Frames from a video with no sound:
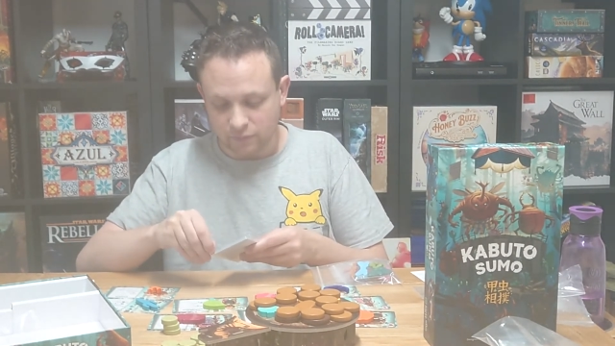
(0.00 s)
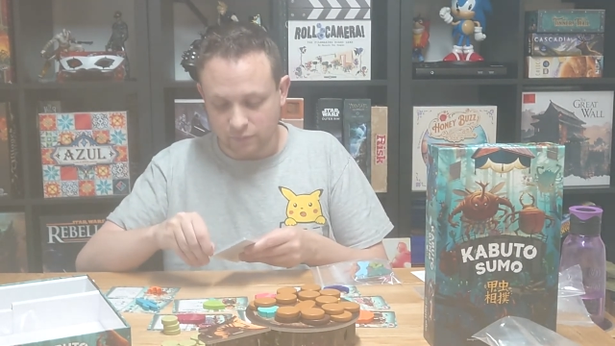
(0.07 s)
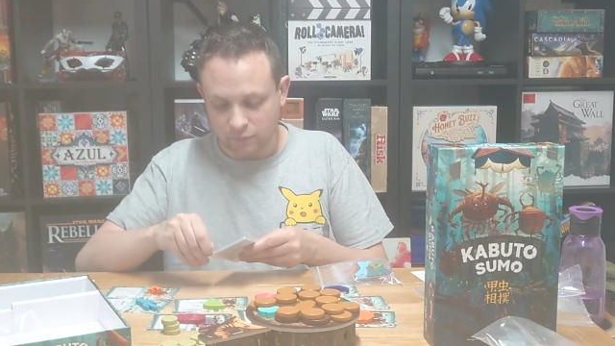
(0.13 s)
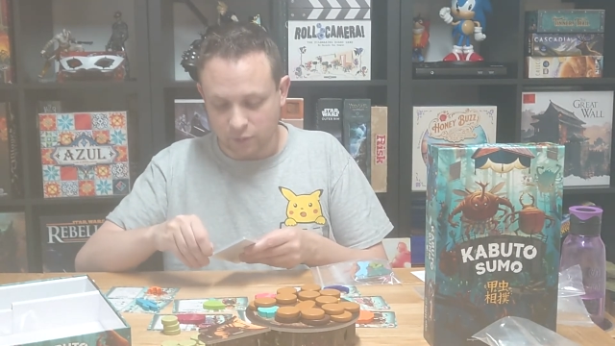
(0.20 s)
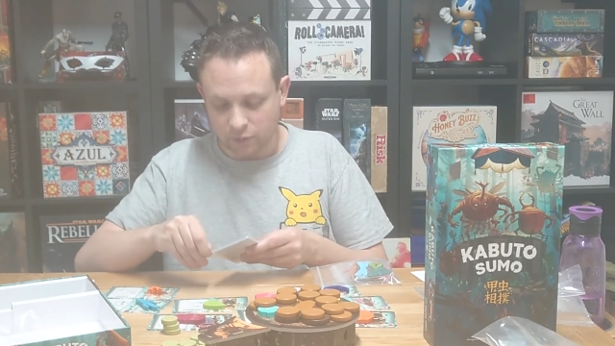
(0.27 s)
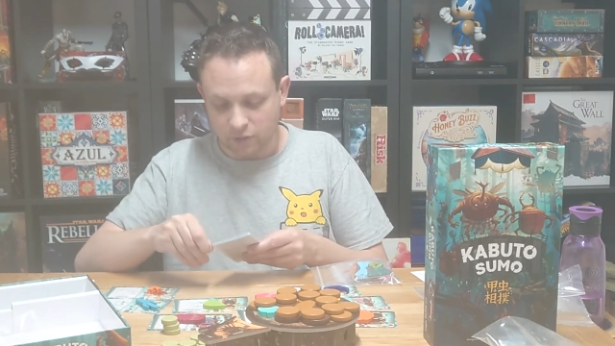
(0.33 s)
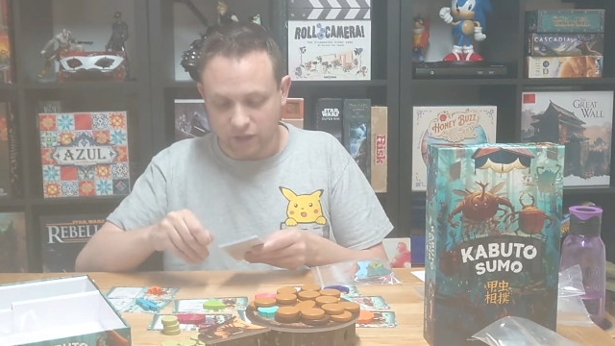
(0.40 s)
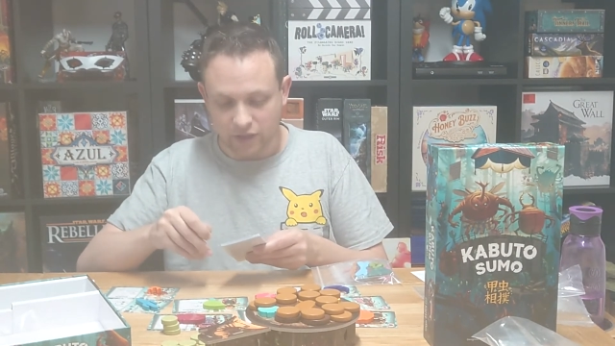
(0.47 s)

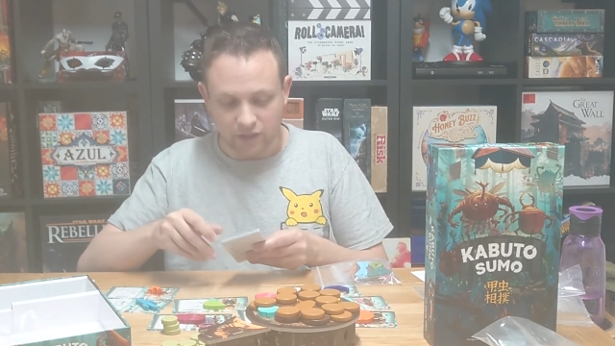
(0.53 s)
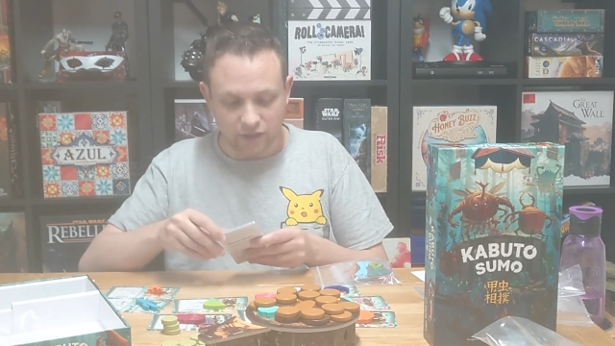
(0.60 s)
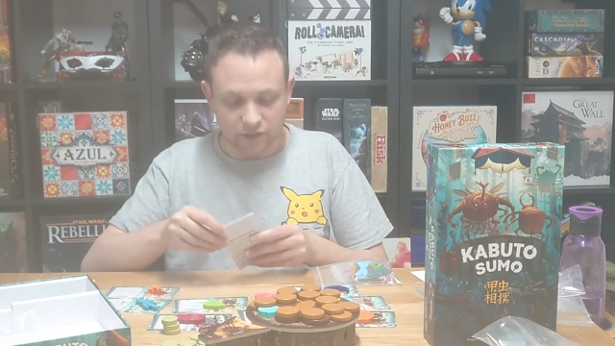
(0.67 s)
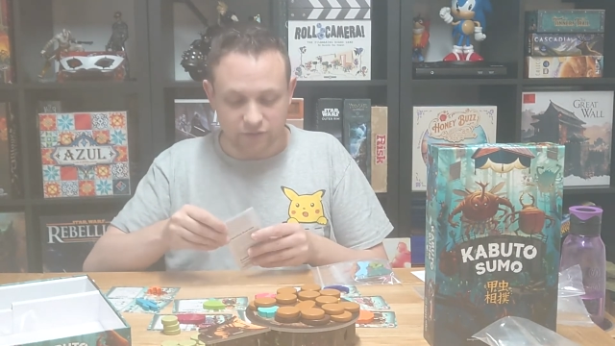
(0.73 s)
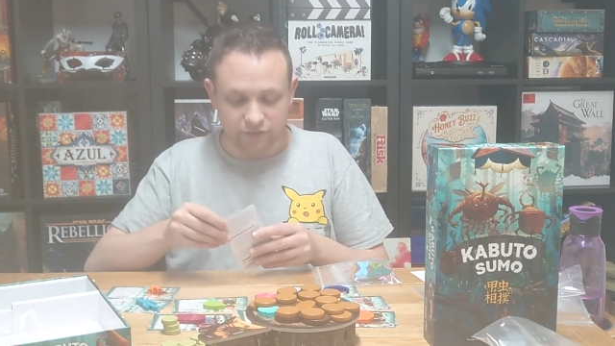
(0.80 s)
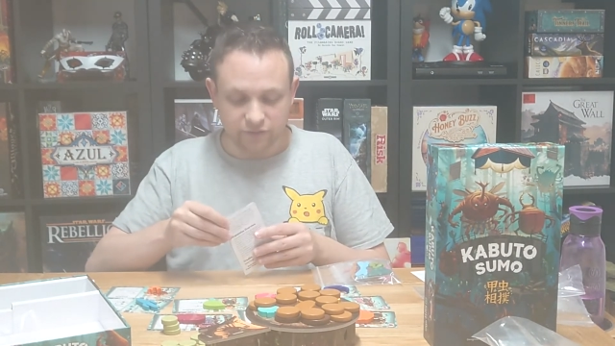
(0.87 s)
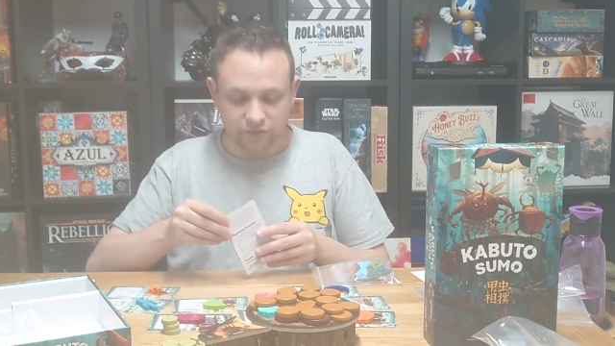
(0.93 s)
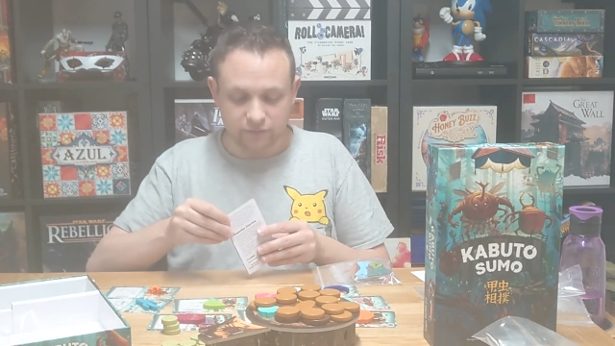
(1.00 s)
more
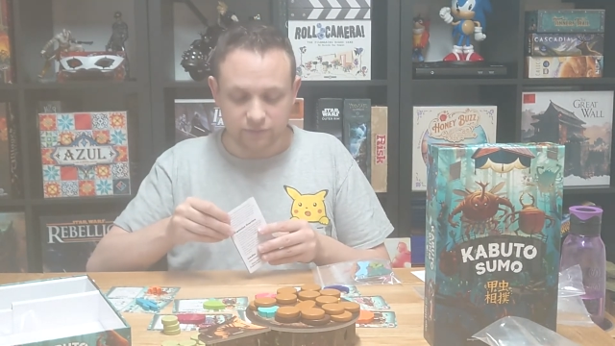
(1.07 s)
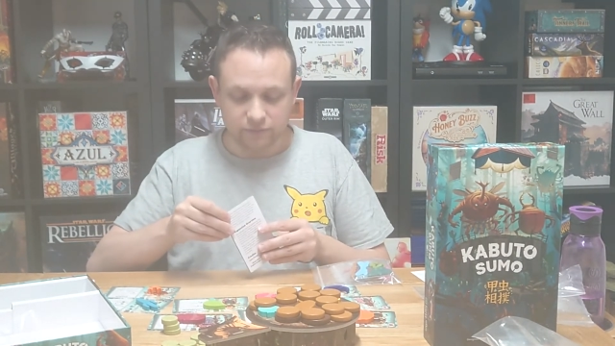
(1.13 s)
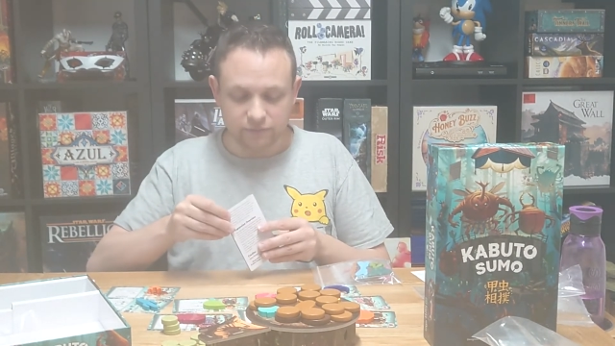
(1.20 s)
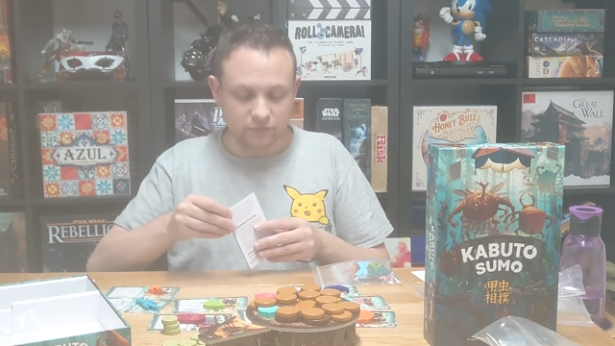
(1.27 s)
cards.